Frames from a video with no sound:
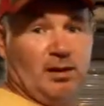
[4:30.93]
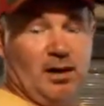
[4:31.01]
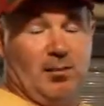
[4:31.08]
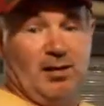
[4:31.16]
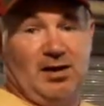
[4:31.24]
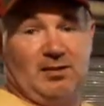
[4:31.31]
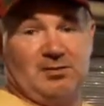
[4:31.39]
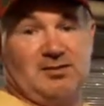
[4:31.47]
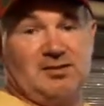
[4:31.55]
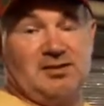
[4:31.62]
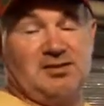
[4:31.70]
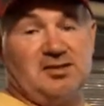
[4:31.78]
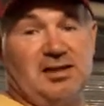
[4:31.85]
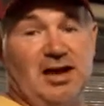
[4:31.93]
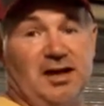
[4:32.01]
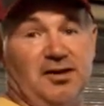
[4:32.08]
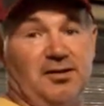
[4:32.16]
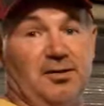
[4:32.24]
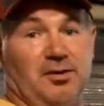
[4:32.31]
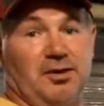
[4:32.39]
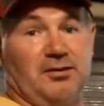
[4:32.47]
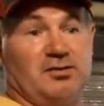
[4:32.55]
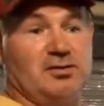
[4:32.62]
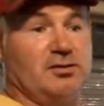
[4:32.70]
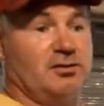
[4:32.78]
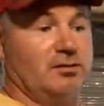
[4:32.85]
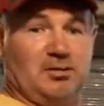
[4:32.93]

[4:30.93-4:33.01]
about 69 degrees.